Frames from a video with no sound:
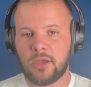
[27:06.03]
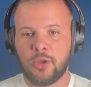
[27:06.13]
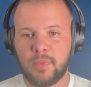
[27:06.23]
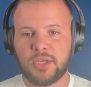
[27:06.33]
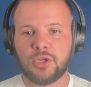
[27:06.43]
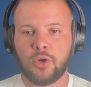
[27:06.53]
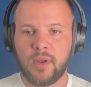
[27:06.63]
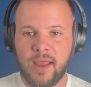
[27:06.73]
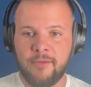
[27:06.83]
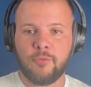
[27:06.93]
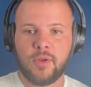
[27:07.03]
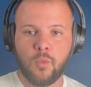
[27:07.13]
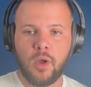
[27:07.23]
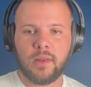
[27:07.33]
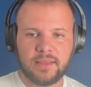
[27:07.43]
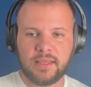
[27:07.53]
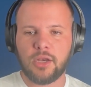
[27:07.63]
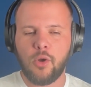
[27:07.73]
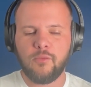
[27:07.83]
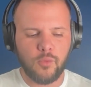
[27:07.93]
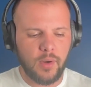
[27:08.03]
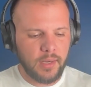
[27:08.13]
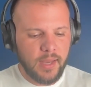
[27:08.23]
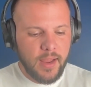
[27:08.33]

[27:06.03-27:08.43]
a commission on every one, like they get an override,